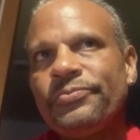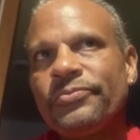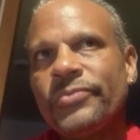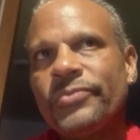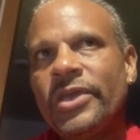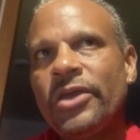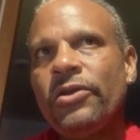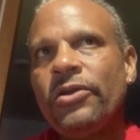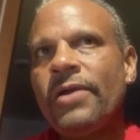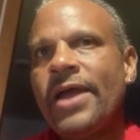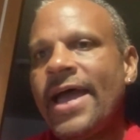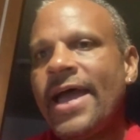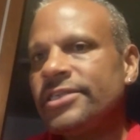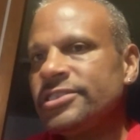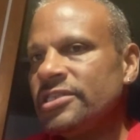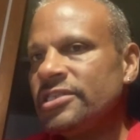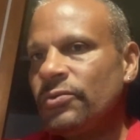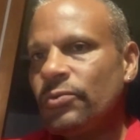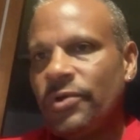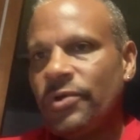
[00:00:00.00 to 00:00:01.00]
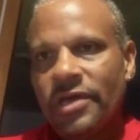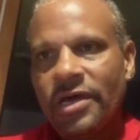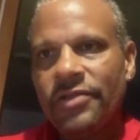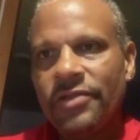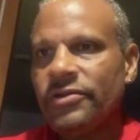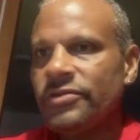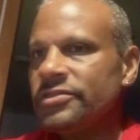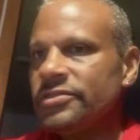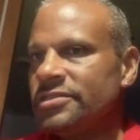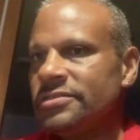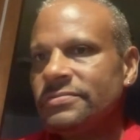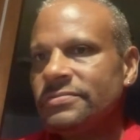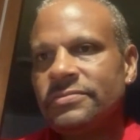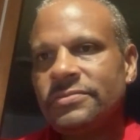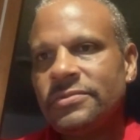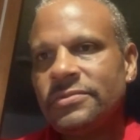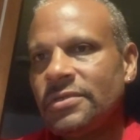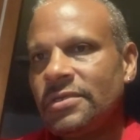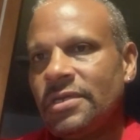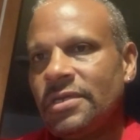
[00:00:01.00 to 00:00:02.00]
interaction with others,
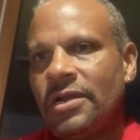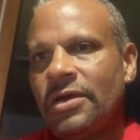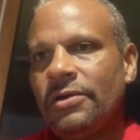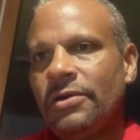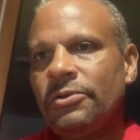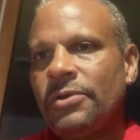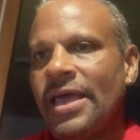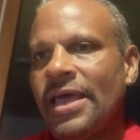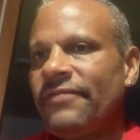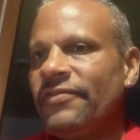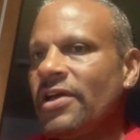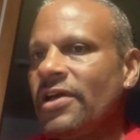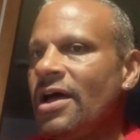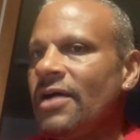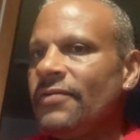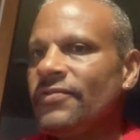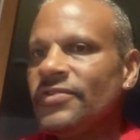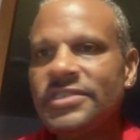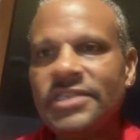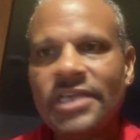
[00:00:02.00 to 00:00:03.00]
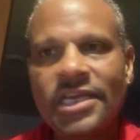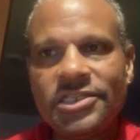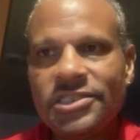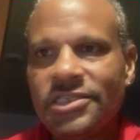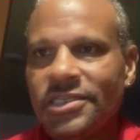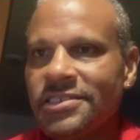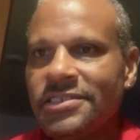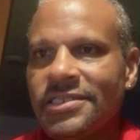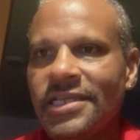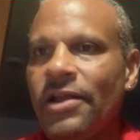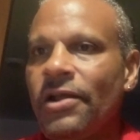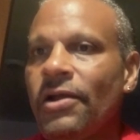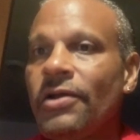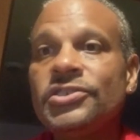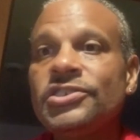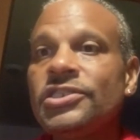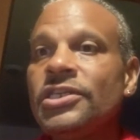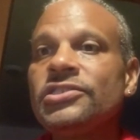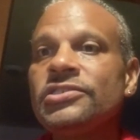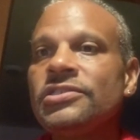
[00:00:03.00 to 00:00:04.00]
to have conversations that aren't
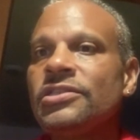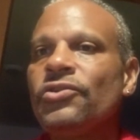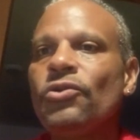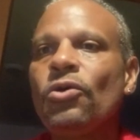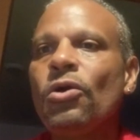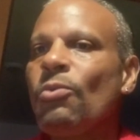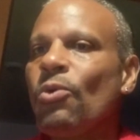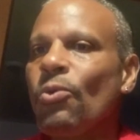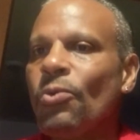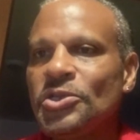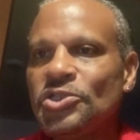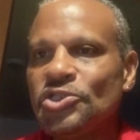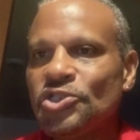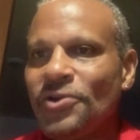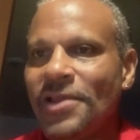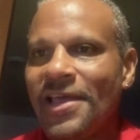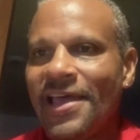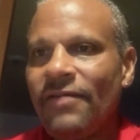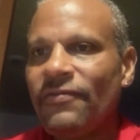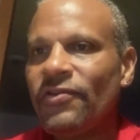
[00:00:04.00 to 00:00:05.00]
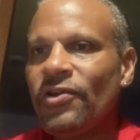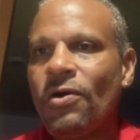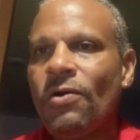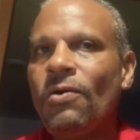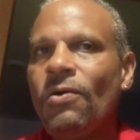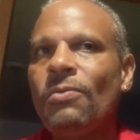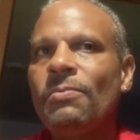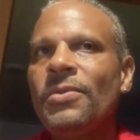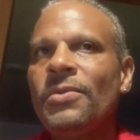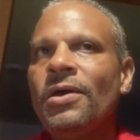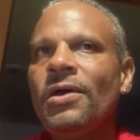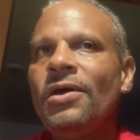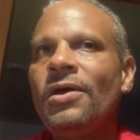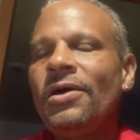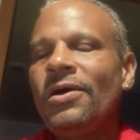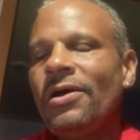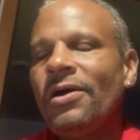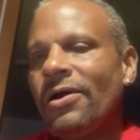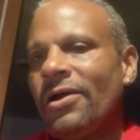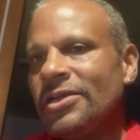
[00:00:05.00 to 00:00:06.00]
just the normal ones you'd have at home,
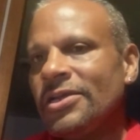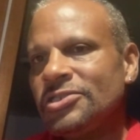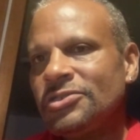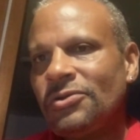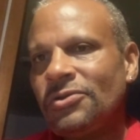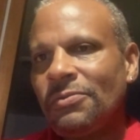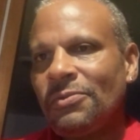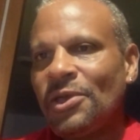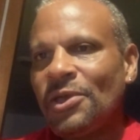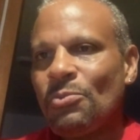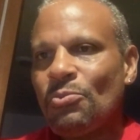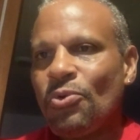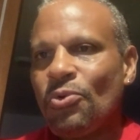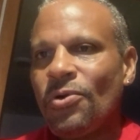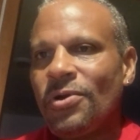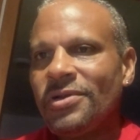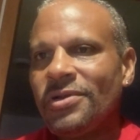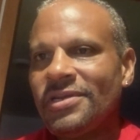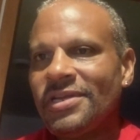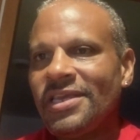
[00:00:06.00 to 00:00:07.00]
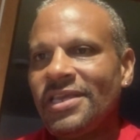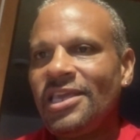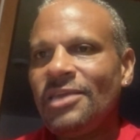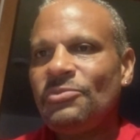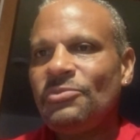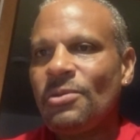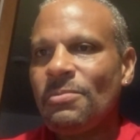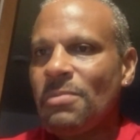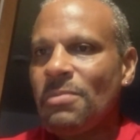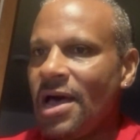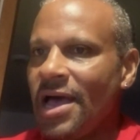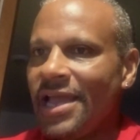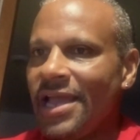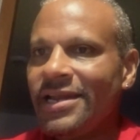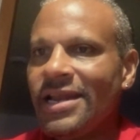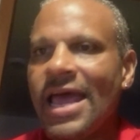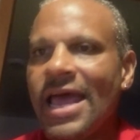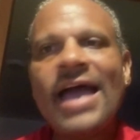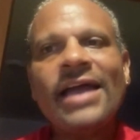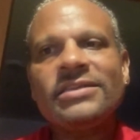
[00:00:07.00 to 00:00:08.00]
are extremely important to keep the
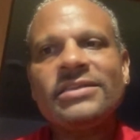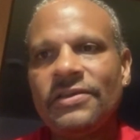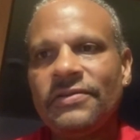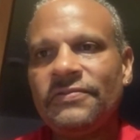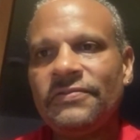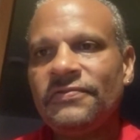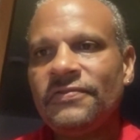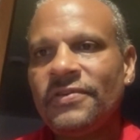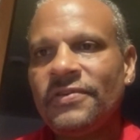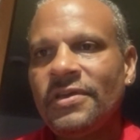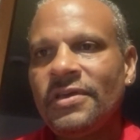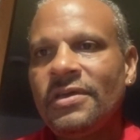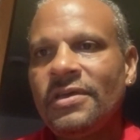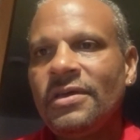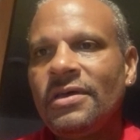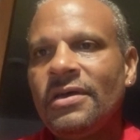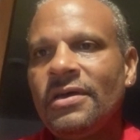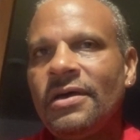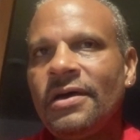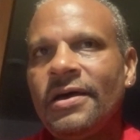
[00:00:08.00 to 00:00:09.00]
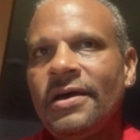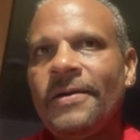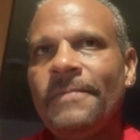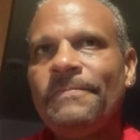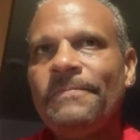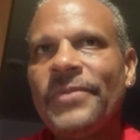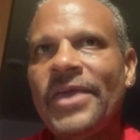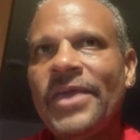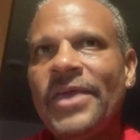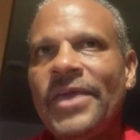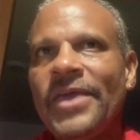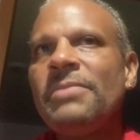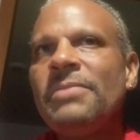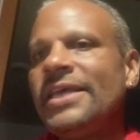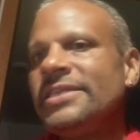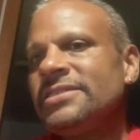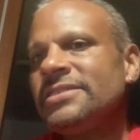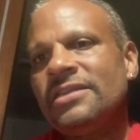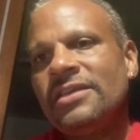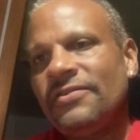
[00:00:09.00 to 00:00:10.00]
mind active. And it
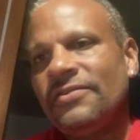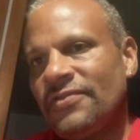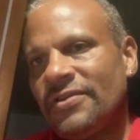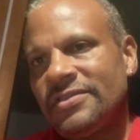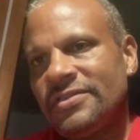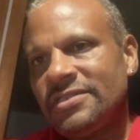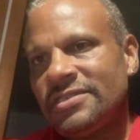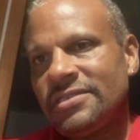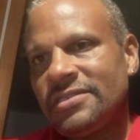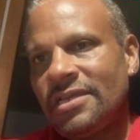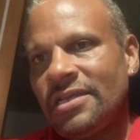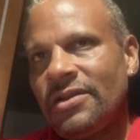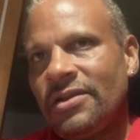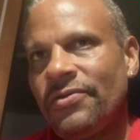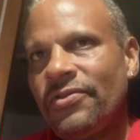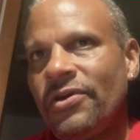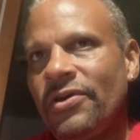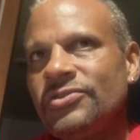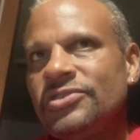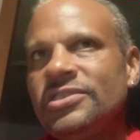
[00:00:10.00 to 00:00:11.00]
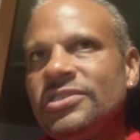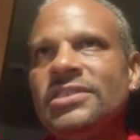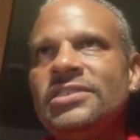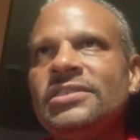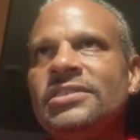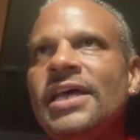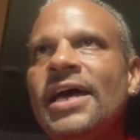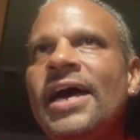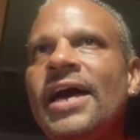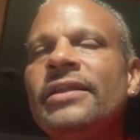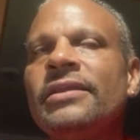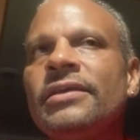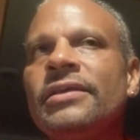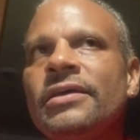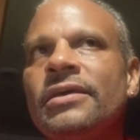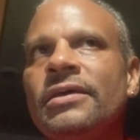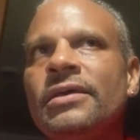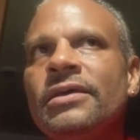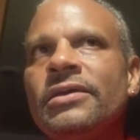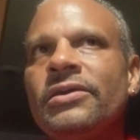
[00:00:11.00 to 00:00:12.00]
makes a difference, though she's not
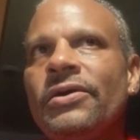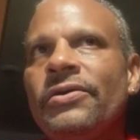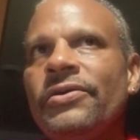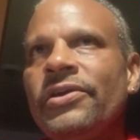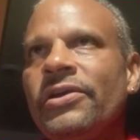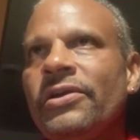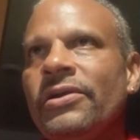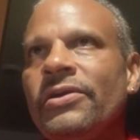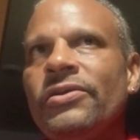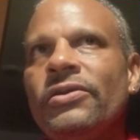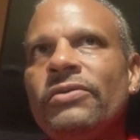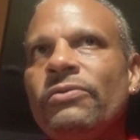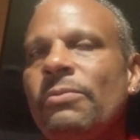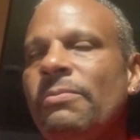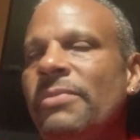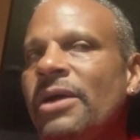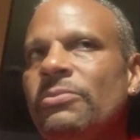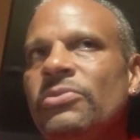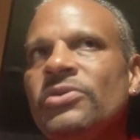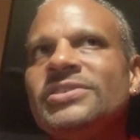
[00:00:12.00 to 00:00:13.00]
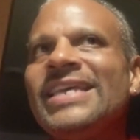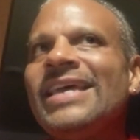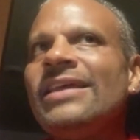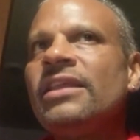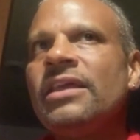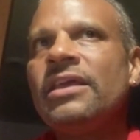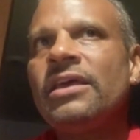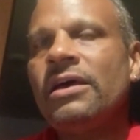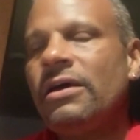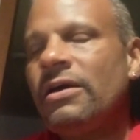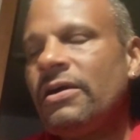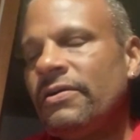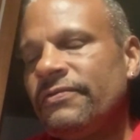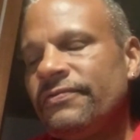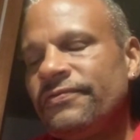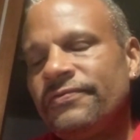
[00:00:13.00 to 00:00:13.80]
coherent or remembers any of